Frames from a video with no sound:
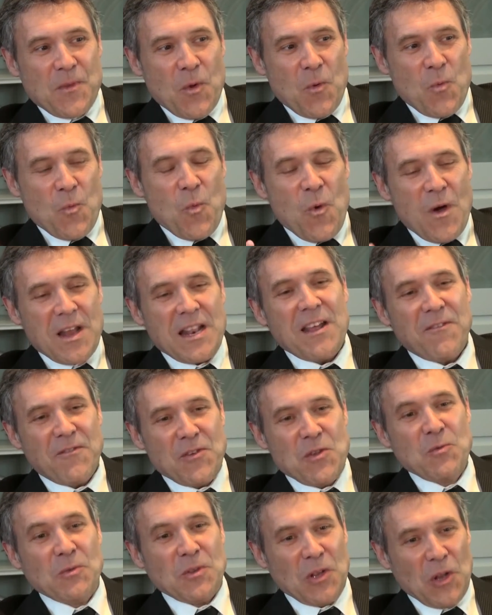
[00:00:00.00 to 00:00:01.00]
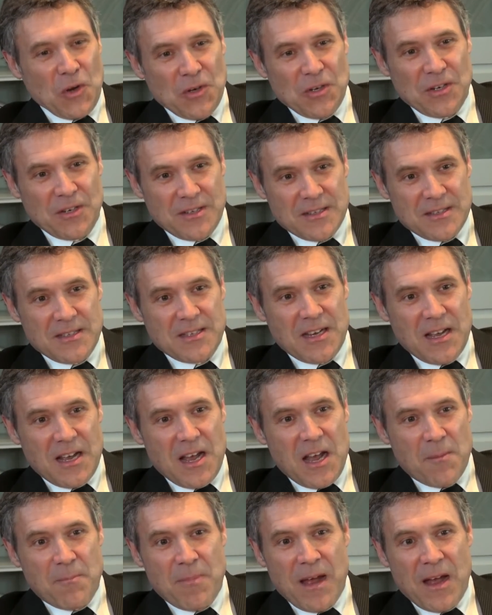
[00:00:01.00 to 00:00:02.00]
What have you learned
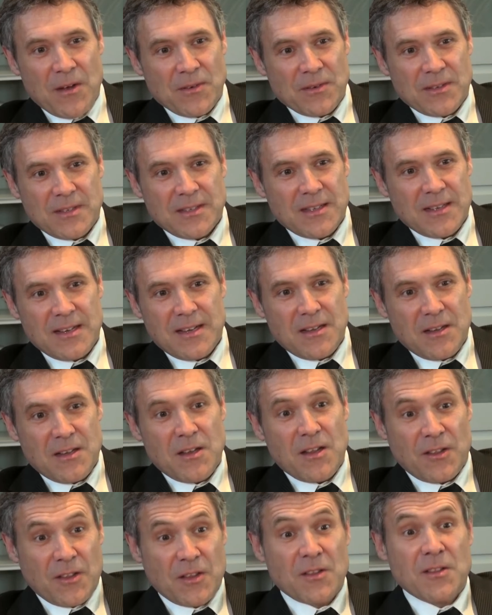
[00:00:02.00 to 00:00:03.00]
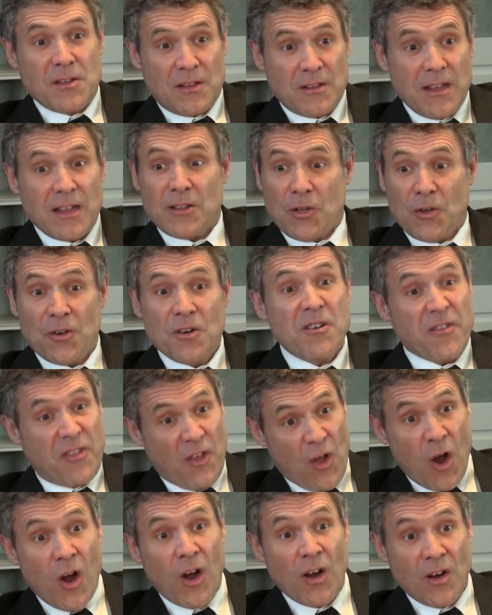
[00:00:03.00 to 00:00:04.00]

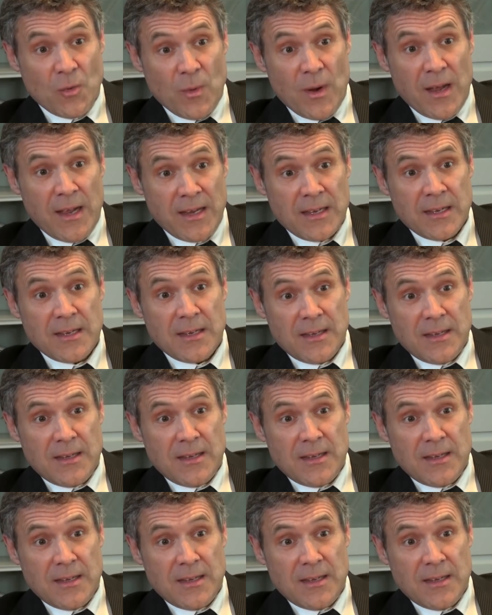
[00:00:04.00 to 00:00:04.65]
the hard way